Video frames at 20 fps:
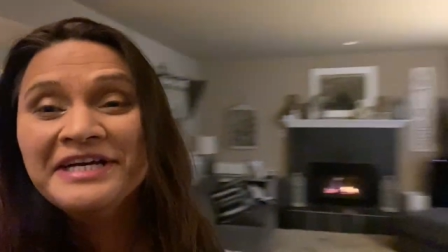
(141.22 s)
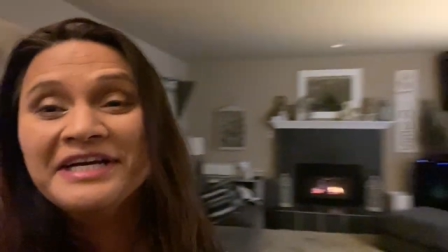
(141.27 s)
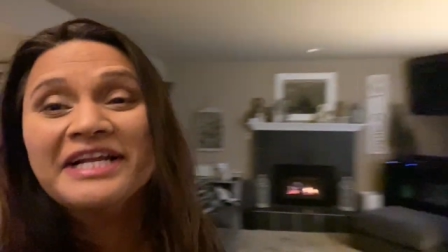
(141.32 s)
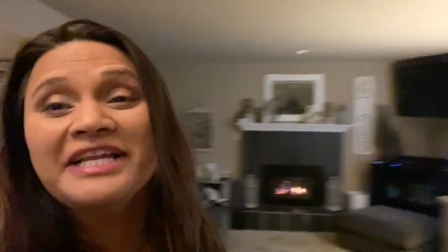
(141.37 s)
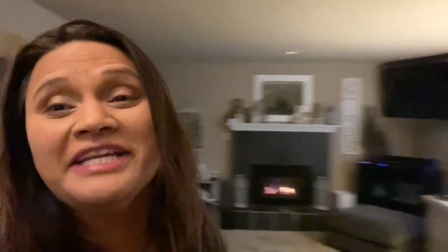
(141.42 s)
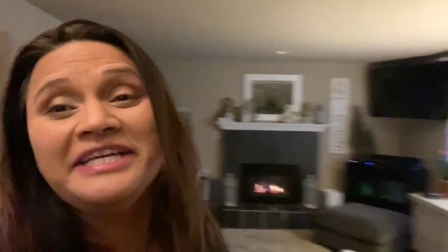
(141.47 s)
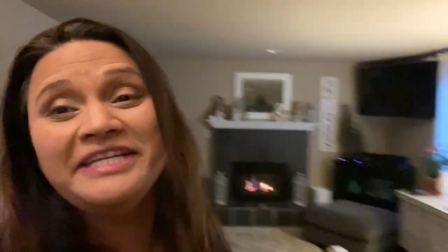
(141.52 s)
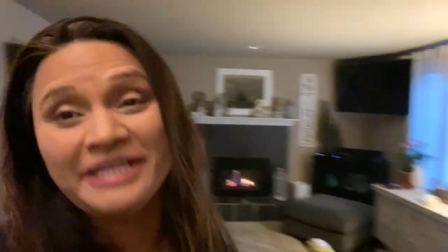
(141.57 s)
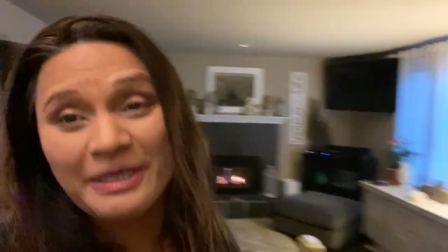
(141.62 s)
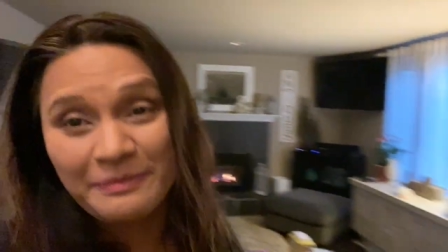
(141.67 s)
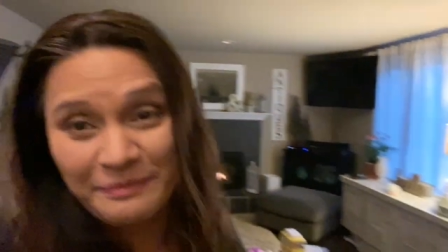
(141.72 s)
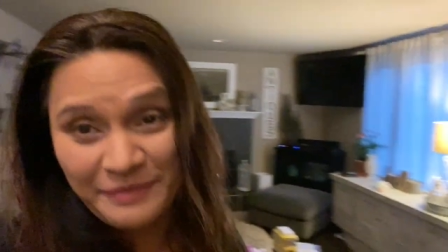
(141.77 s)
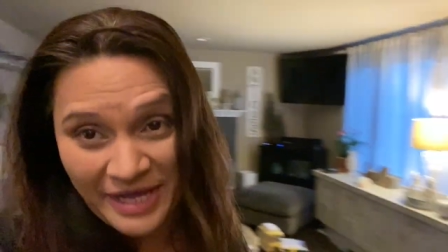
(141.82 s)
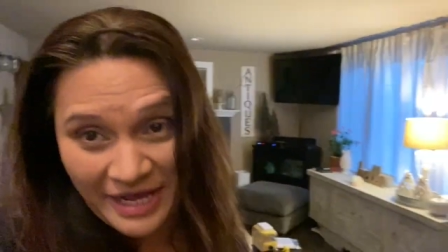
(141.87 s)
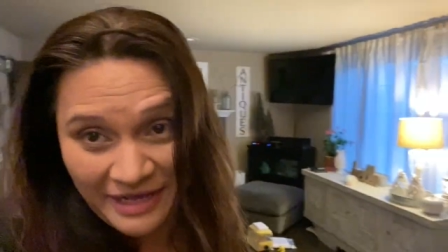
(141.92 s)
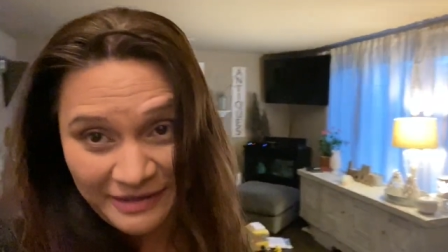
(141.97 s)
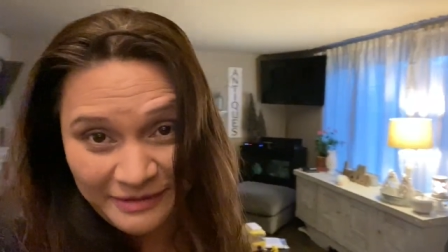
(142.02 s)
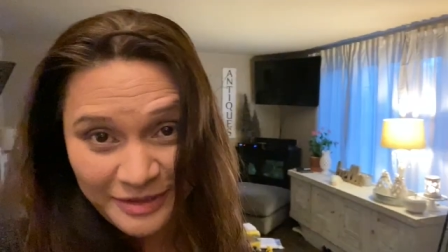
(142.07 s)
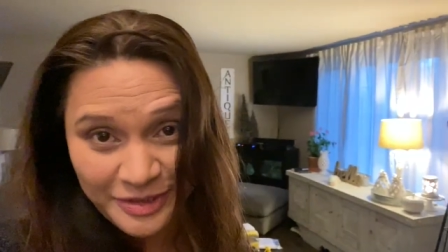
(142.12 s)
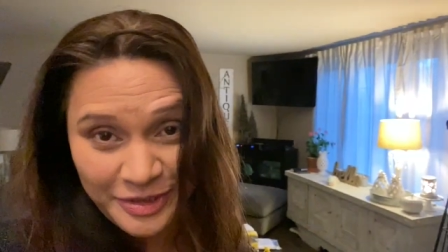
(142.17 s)
cleaned up
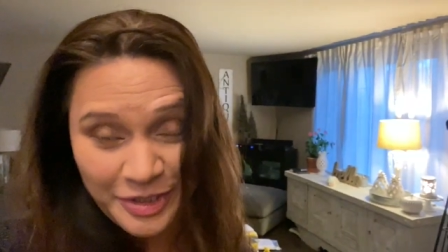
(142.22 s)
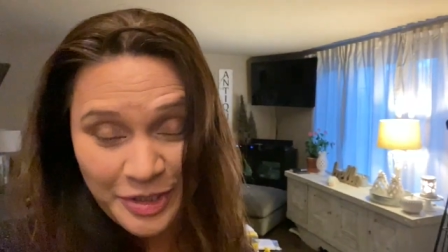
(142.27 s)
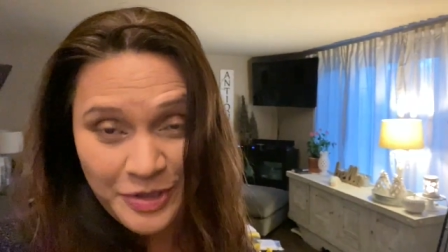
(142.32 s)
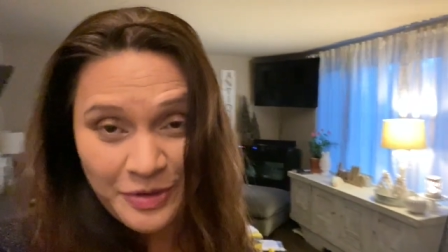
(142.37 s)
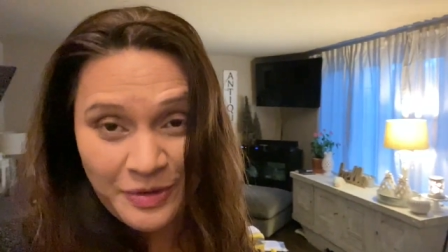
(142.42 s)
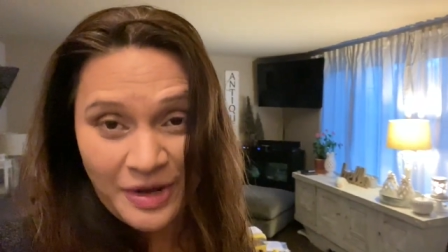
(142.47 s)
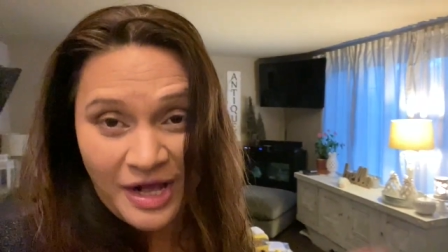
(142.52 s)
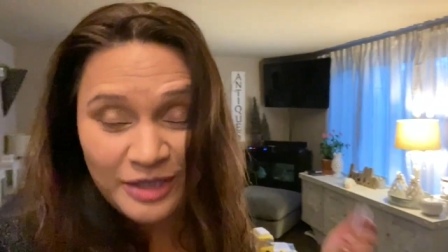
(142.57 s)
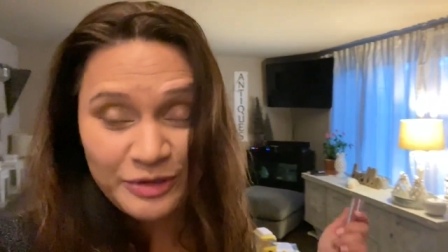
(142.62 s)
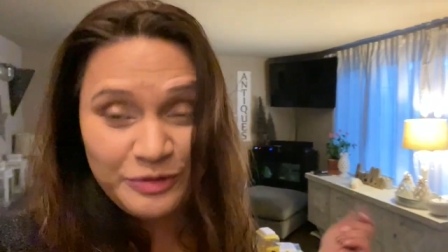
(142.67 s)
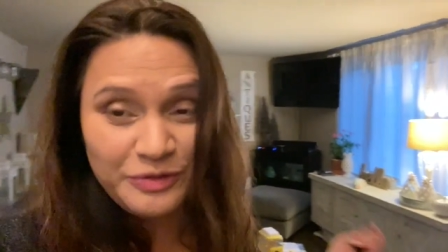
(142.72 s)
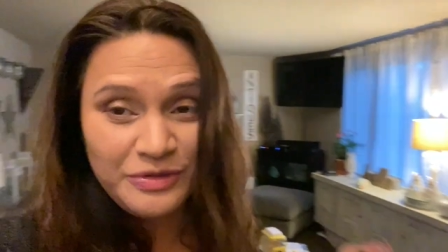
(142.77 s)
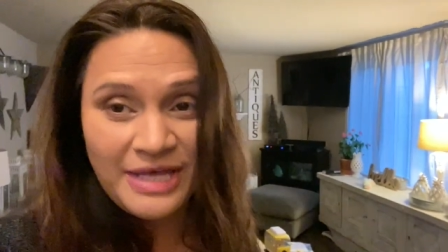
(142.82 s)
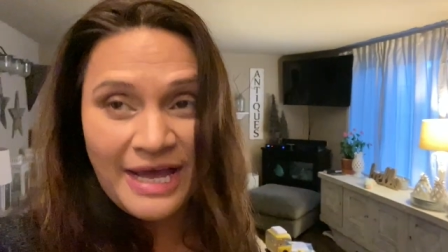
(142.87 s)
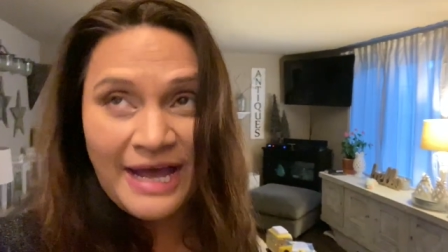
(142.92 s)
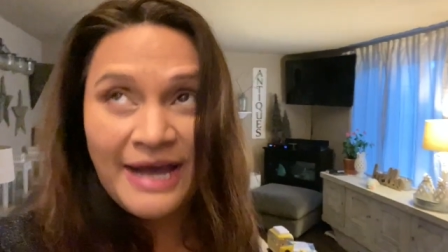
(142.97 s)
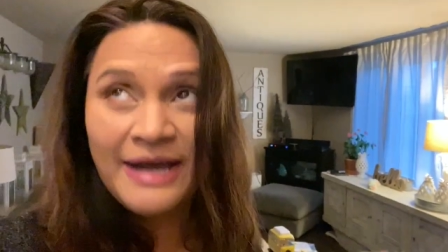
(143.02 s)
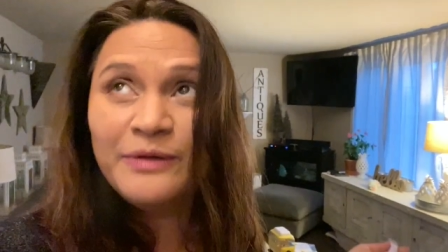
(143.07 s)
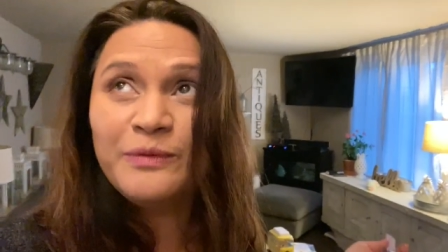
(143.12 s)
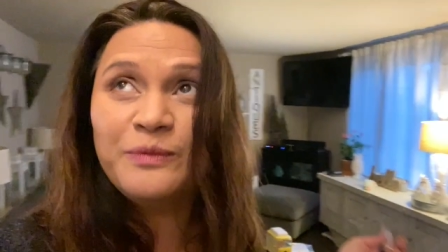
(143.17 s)
yet. So I'll do
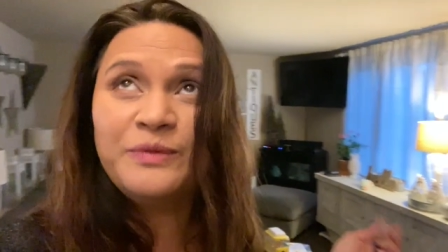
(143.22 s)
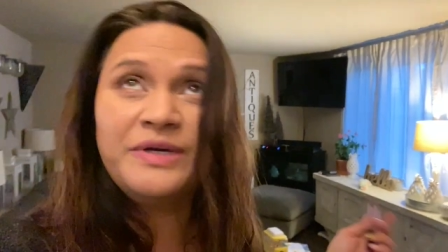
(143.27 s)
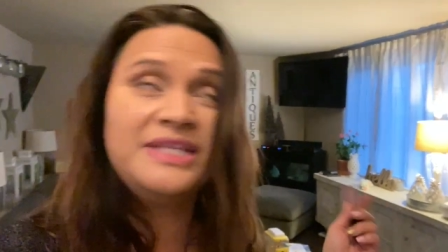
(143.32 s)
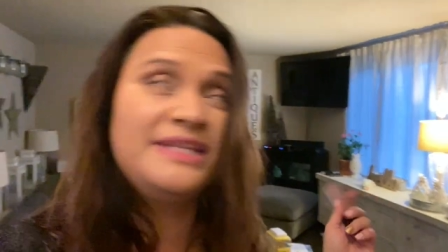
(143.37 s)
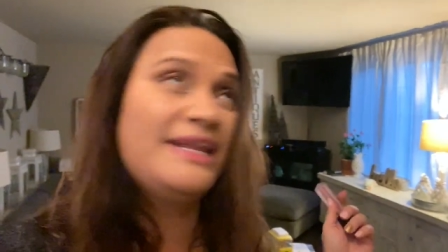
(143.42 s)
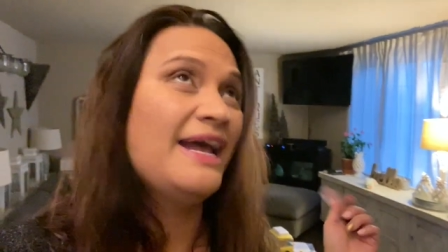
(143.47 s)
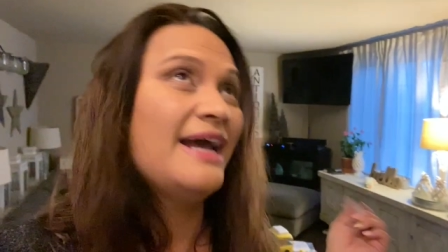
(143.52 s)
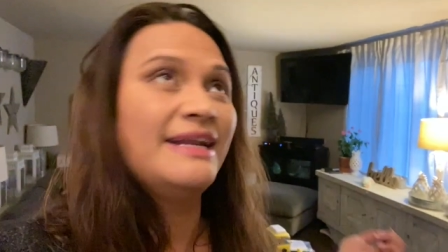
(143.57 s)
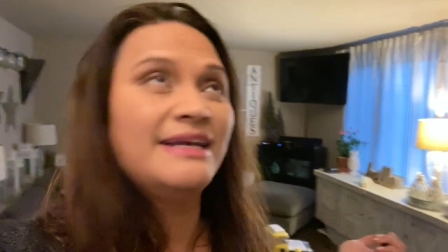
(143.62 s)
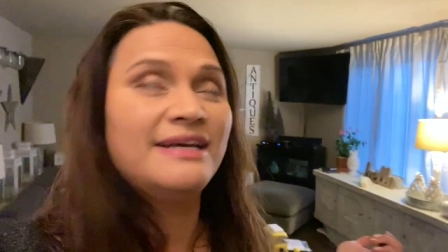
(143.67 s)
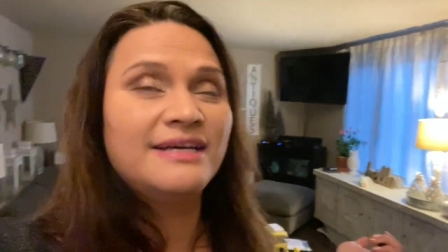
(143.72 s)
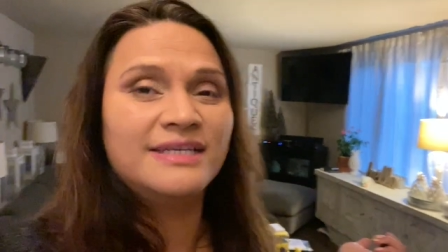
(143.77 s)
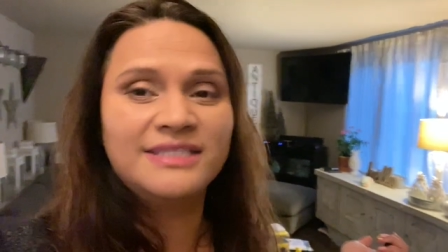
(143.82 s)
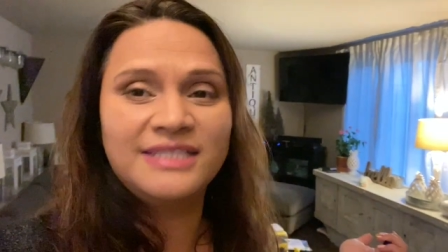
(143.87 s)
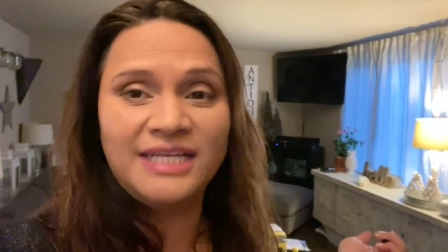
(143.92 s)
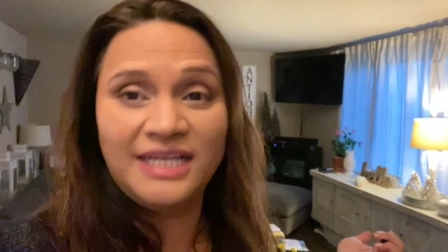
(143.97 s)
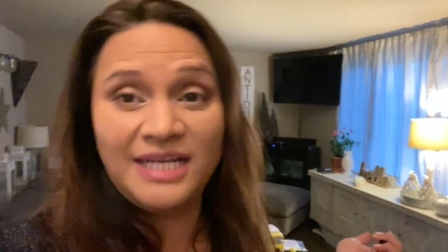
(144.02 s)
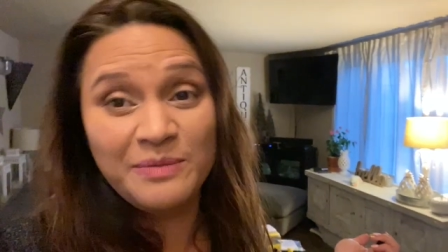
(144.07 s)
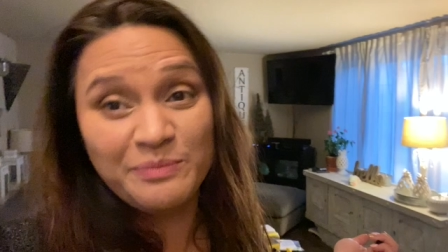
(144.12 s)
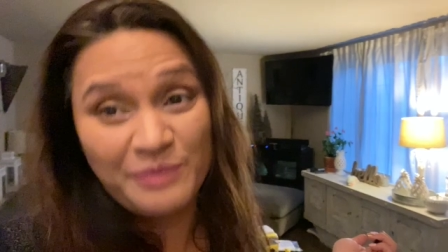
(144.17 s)
that when Danica
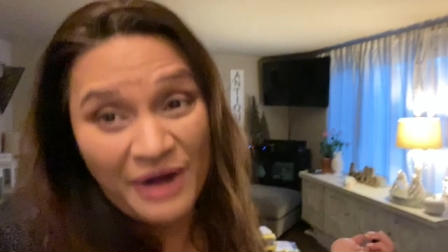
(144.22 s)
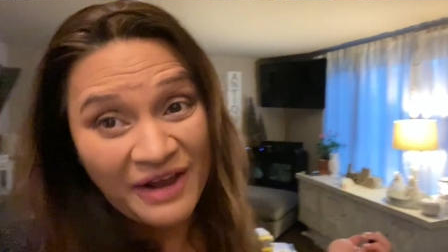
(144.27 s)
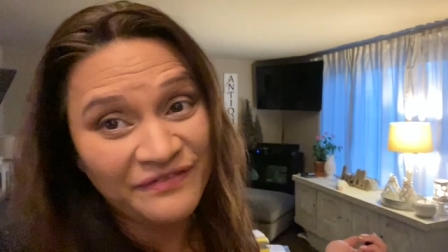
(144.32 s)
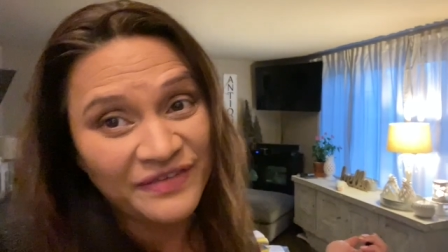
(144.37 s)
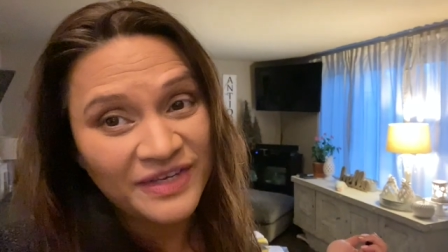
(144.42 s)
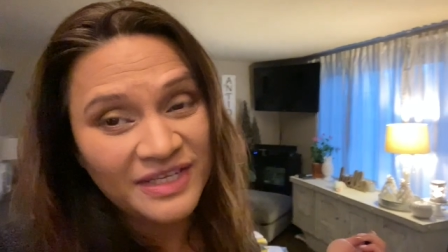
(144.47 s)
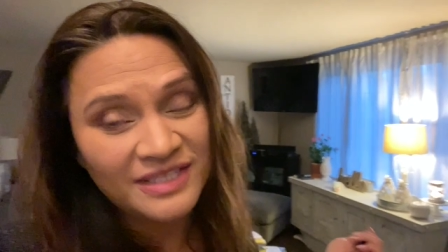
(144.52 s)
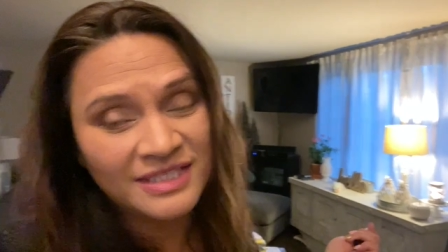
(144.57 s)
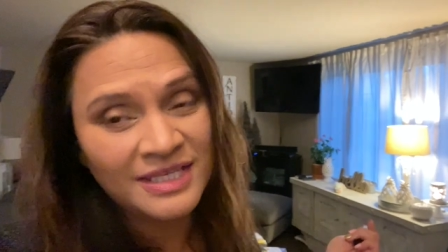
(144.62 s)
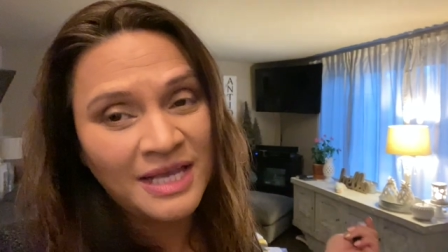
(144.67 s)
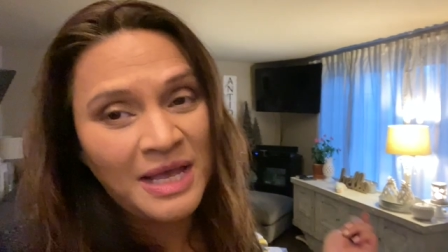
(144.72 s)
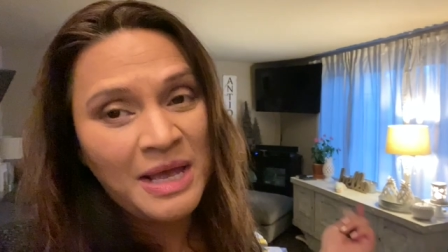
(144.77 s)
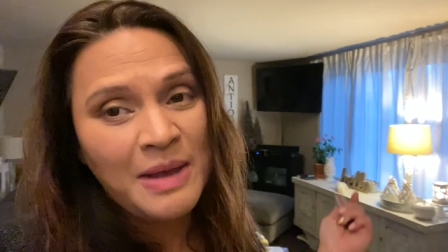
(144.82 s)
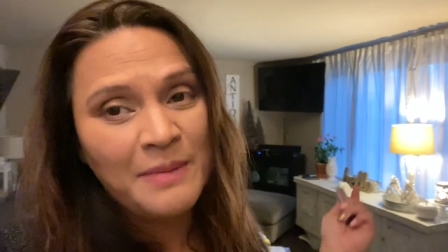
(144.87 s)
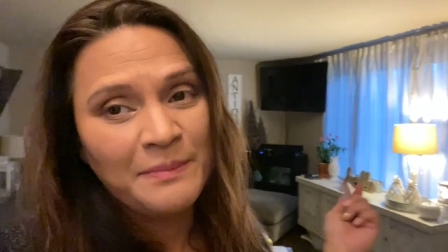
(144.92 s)
is eating breakfast.